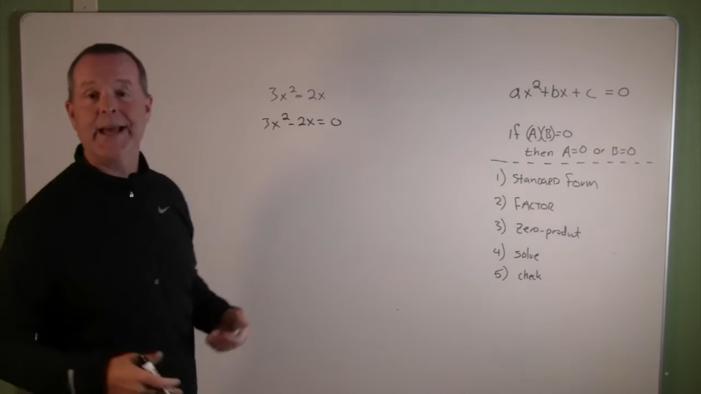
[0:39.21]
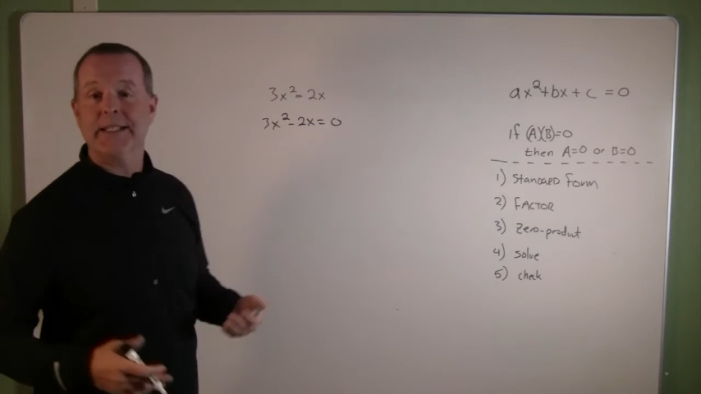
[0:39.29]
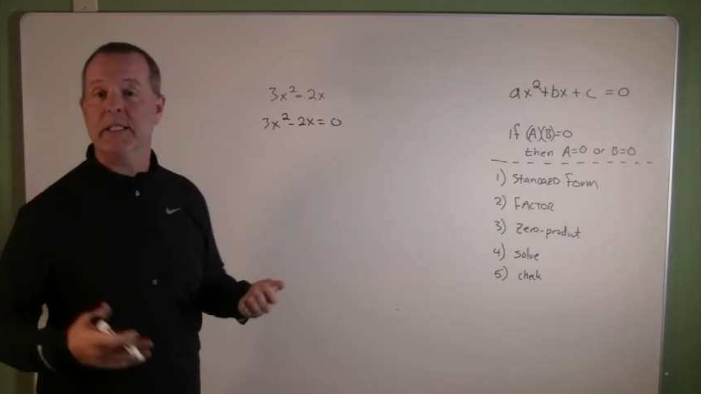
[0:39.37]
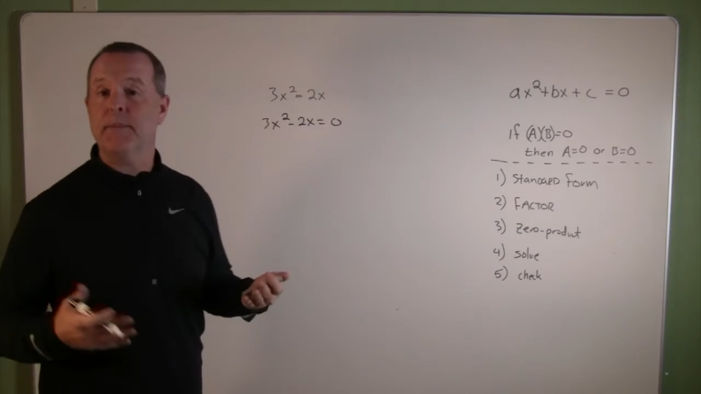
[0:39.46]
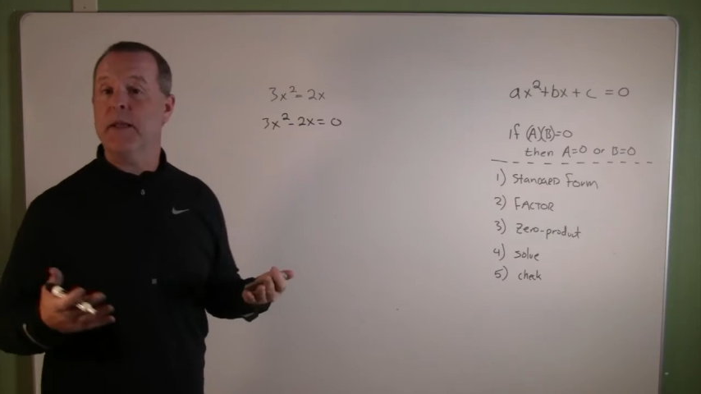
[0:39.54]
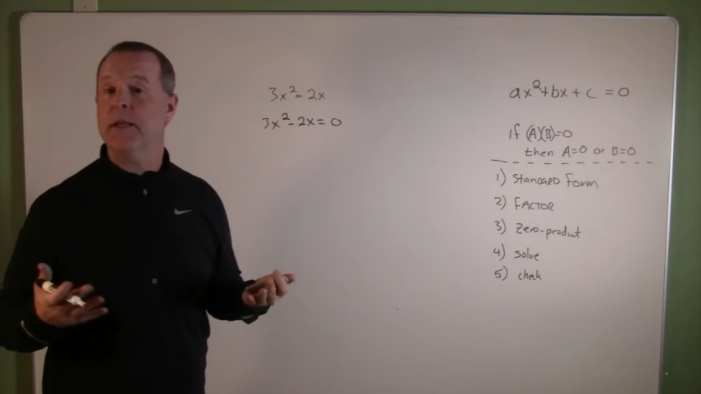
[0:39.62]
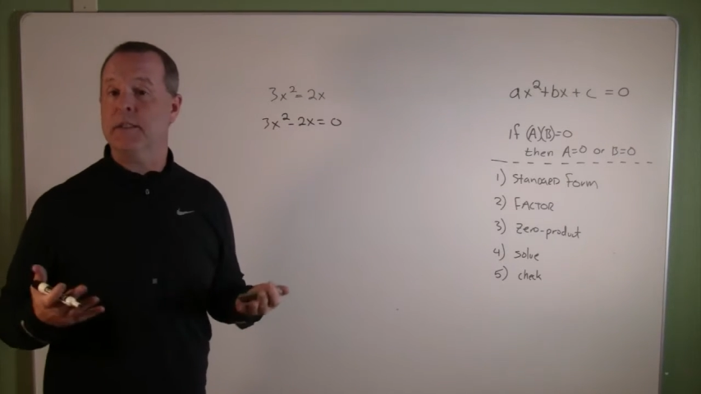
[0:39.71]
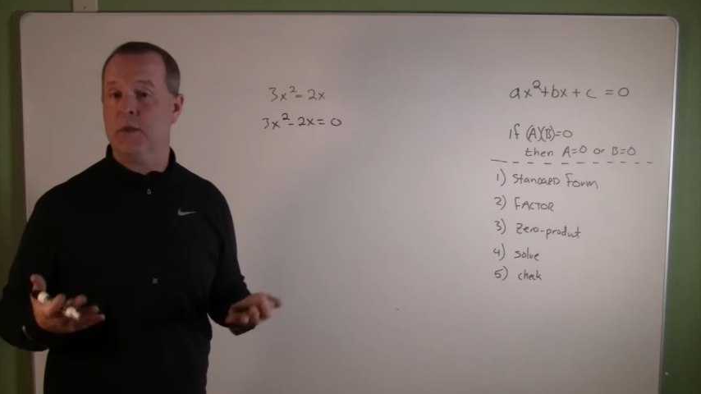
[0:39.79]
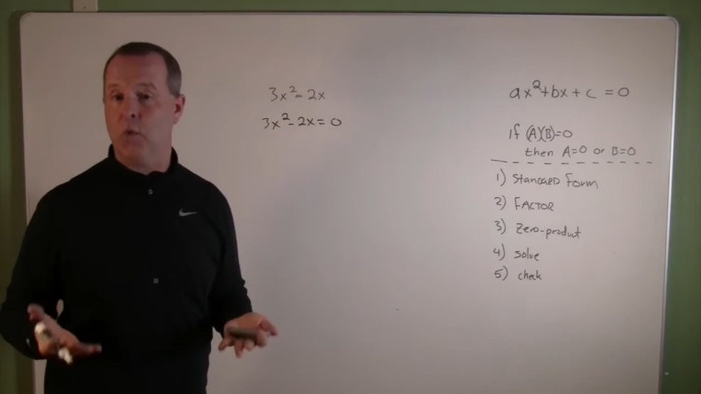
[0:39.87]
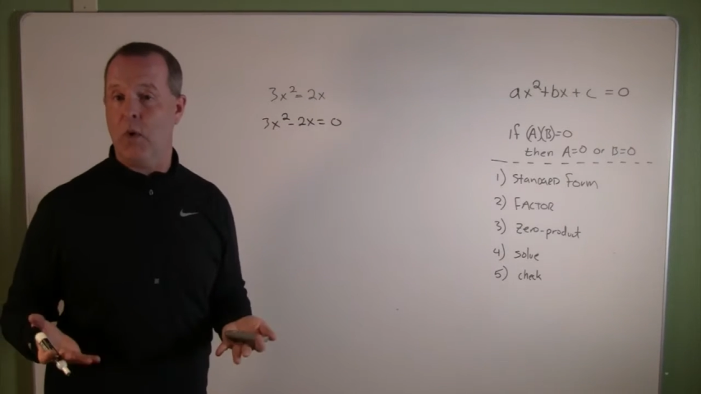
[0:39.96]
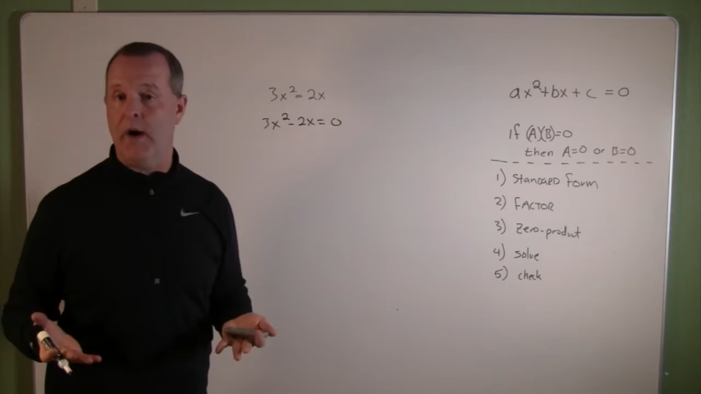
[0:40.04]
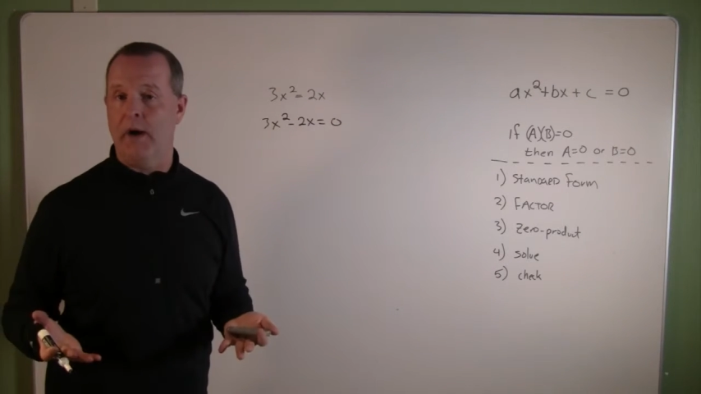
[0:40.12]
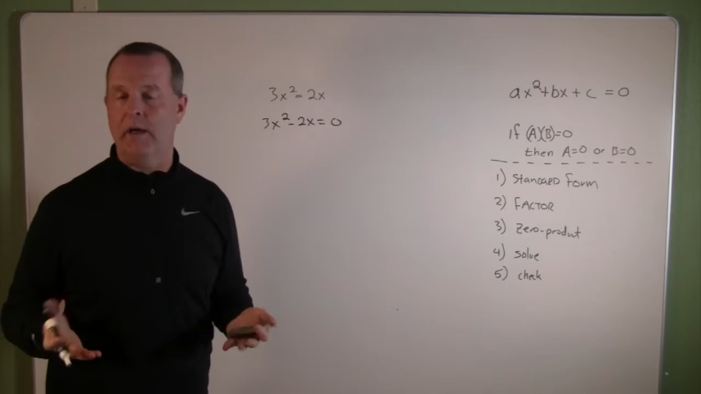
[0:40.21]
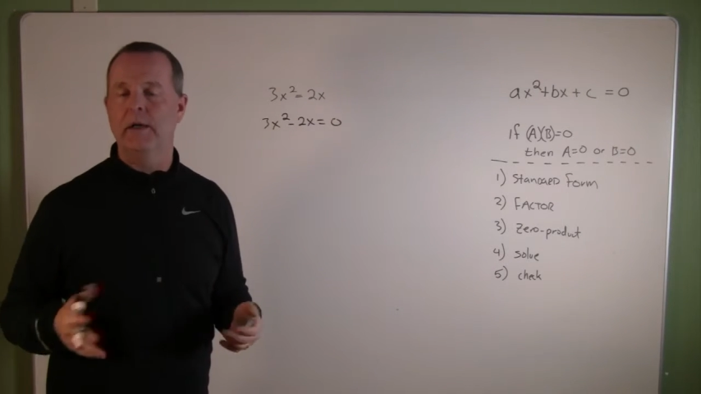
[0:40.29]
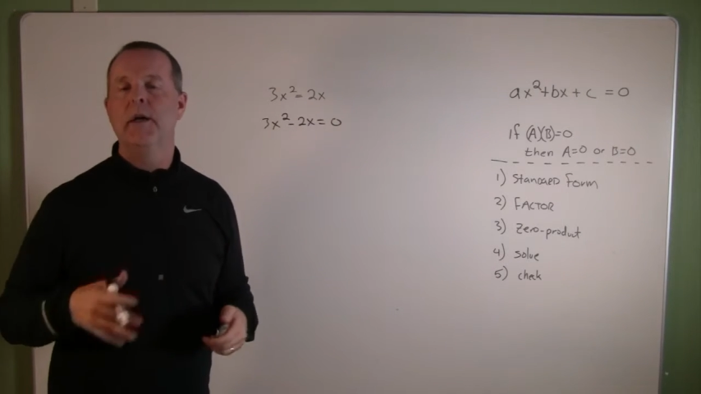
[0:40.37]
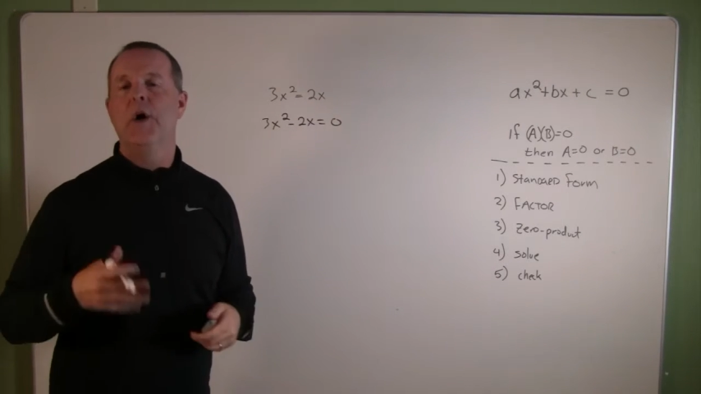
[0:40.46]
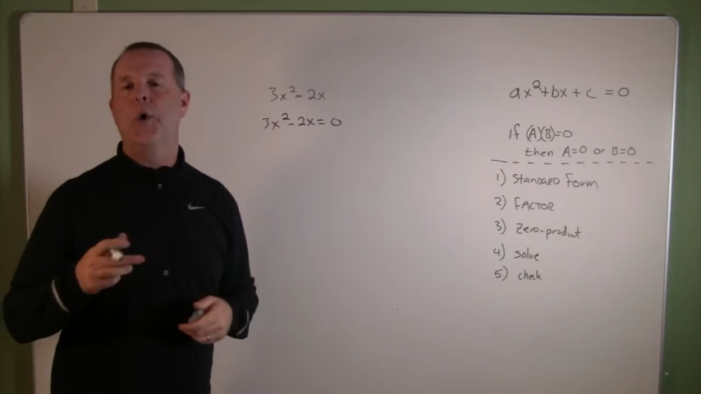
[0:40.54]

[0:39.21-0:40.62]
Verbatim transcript: has to be a square